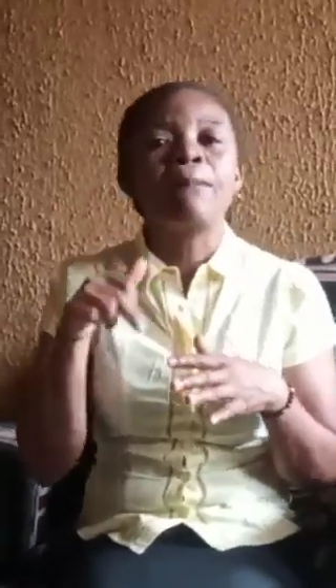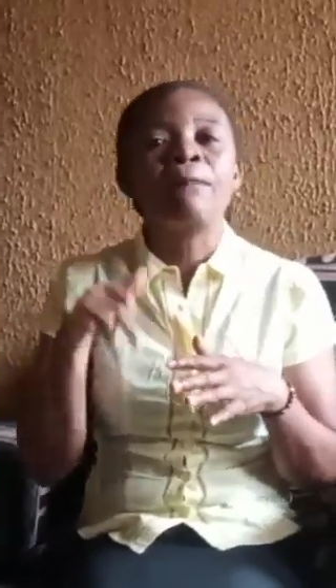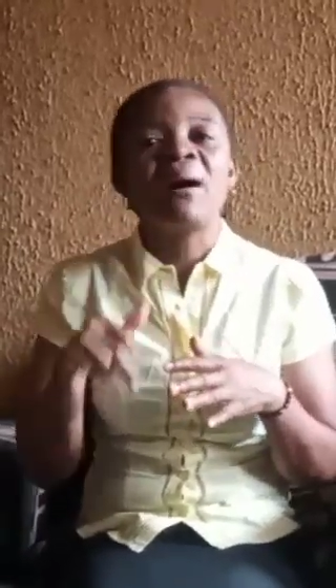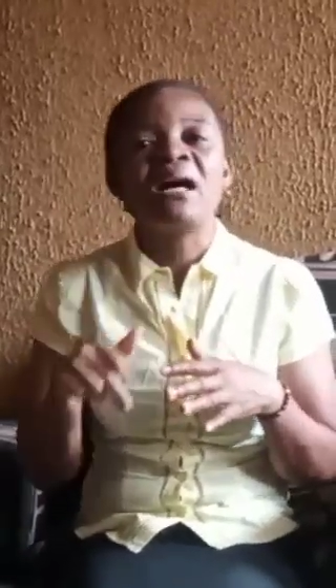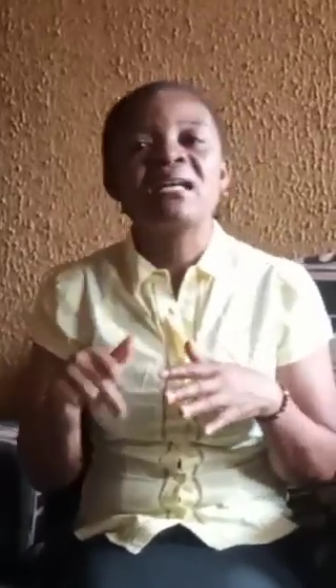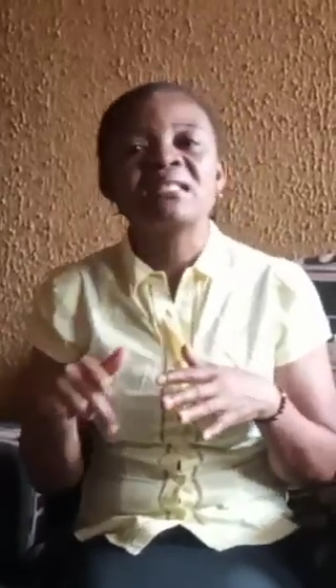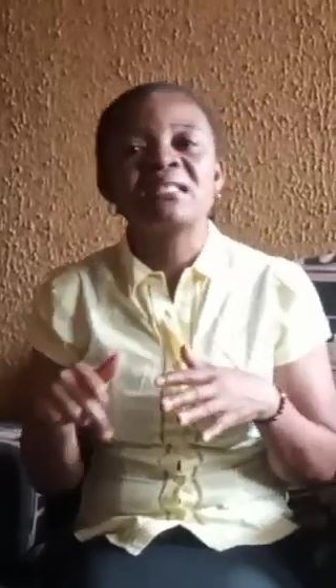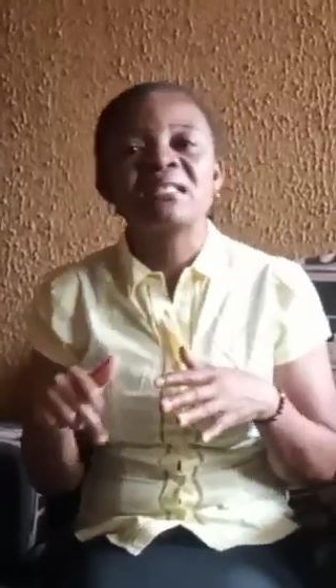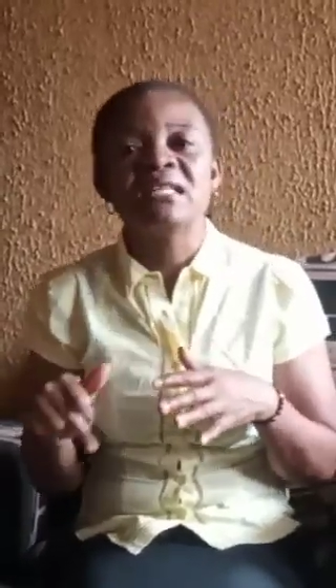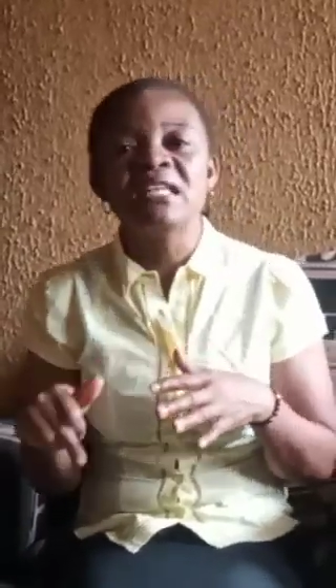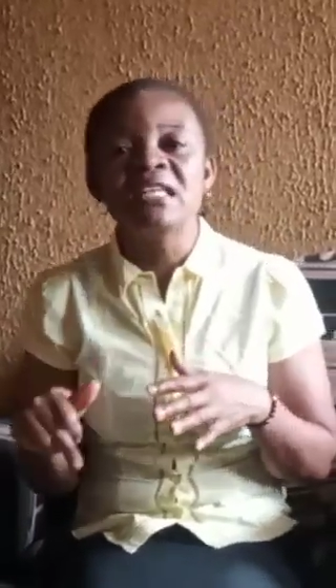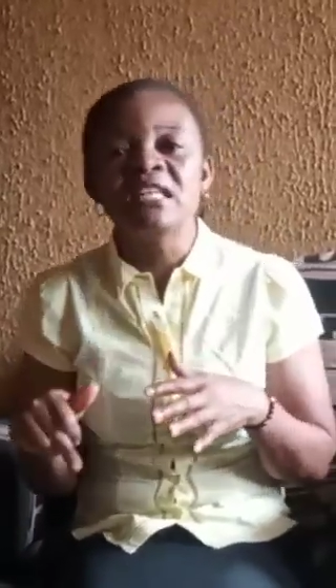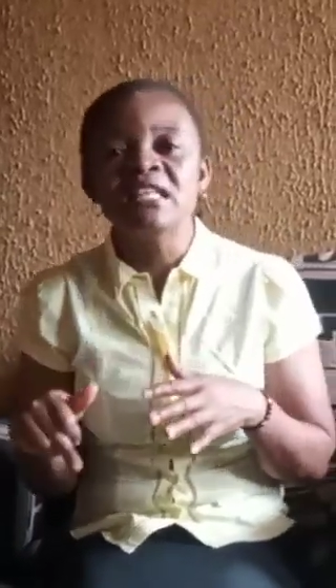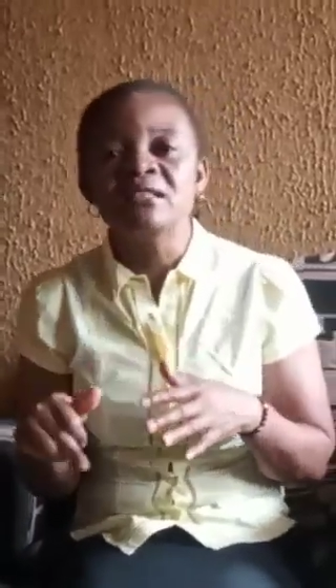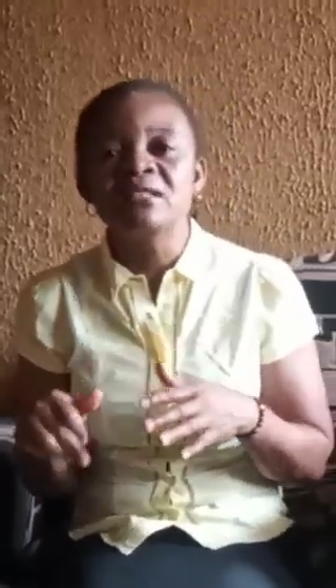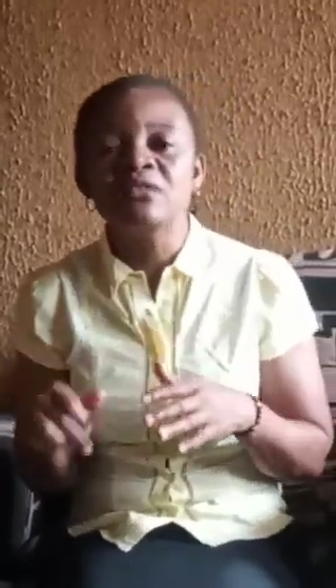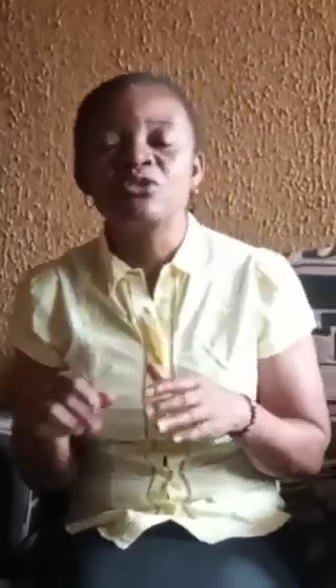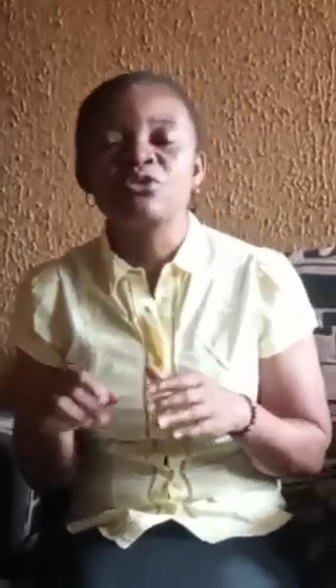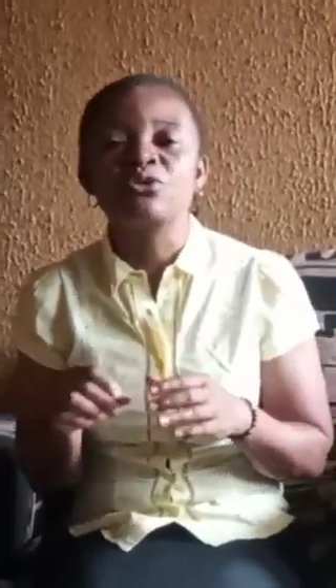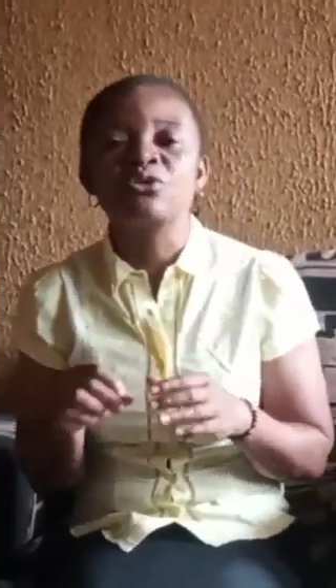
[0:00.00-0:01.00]
pass
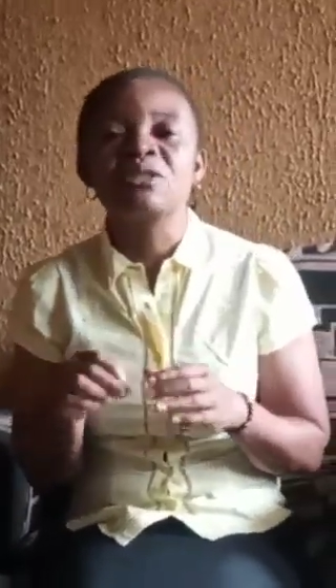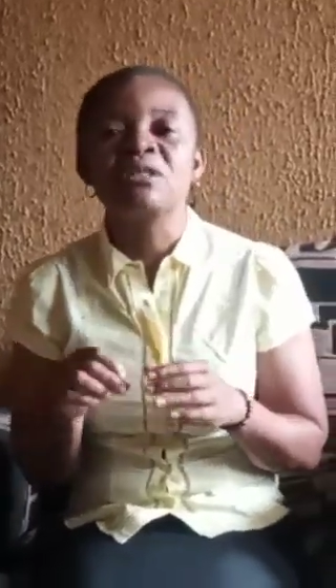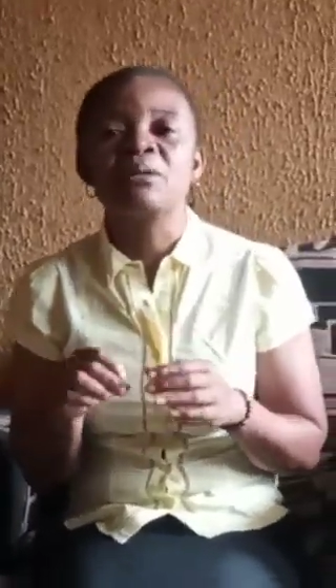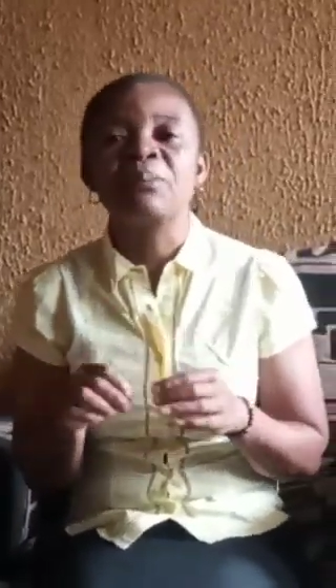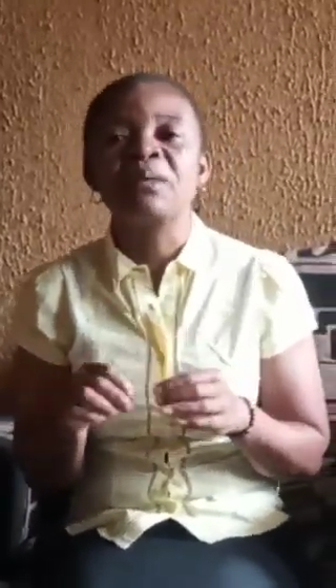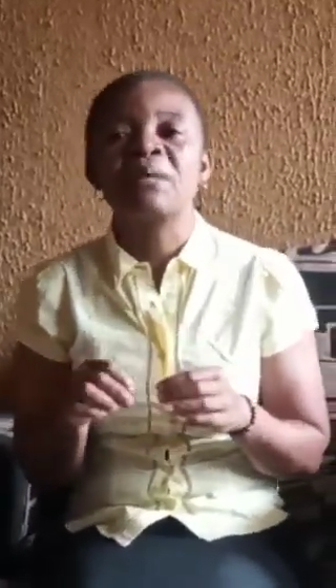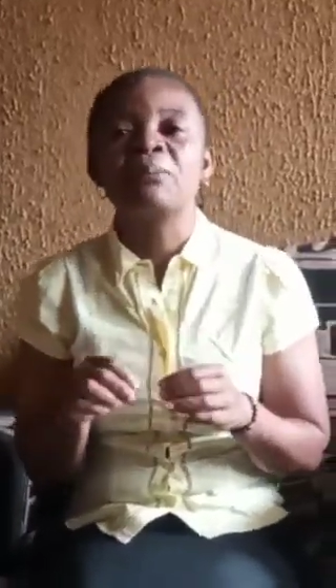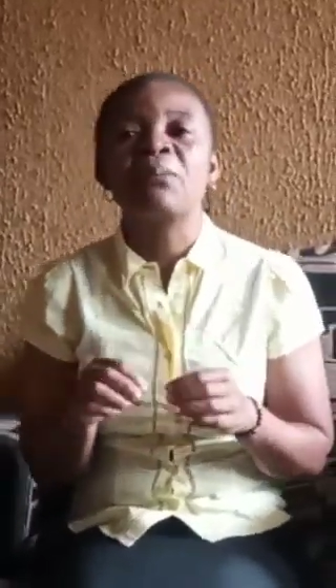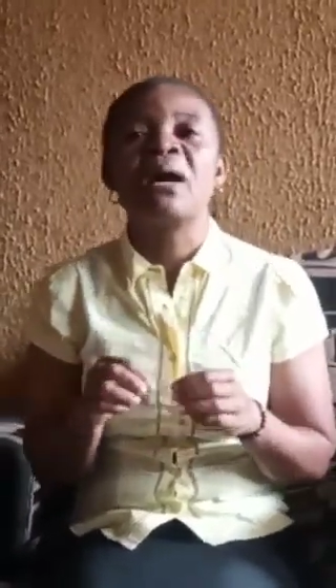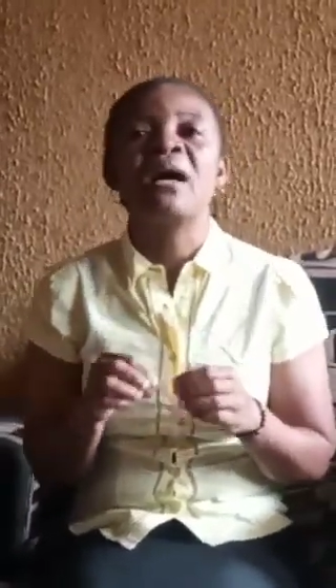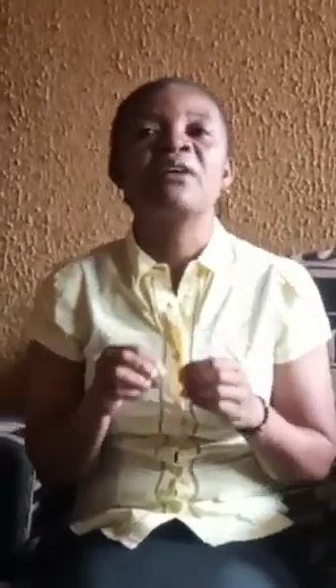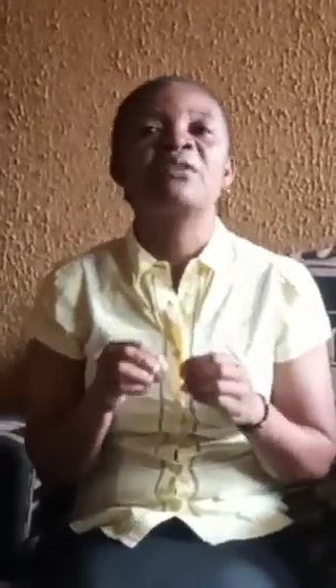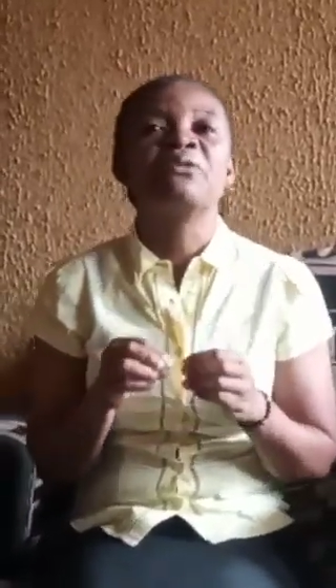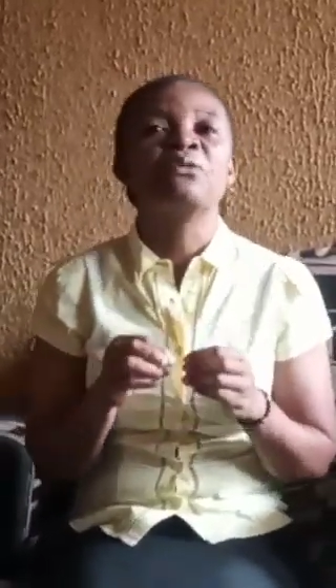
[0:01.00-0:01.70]
into the paper,